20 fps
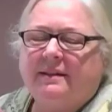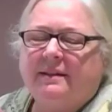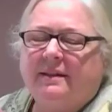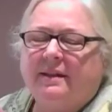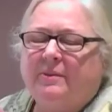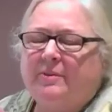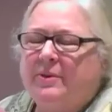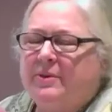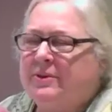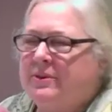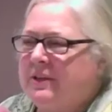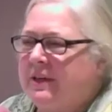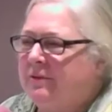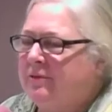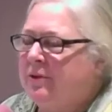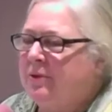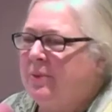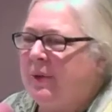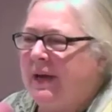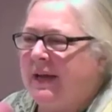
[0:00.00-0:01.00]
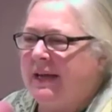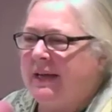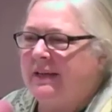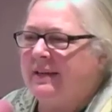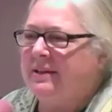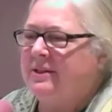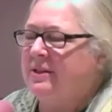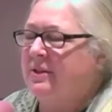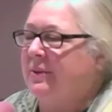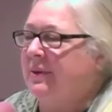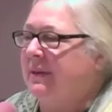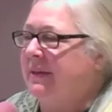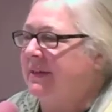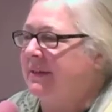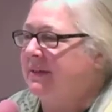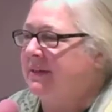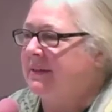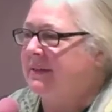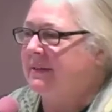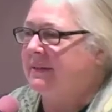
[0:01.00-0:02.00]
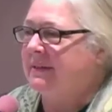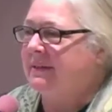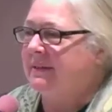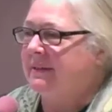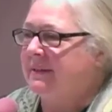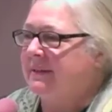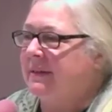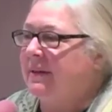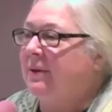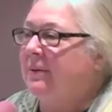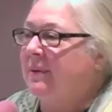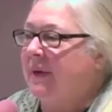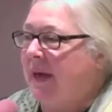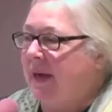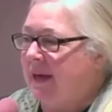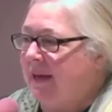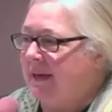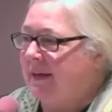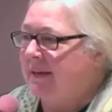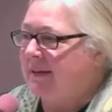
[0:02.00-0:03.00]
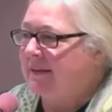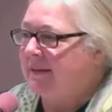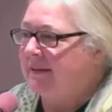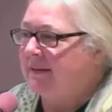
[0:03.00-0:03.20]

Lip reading: almost every way to do it is okay.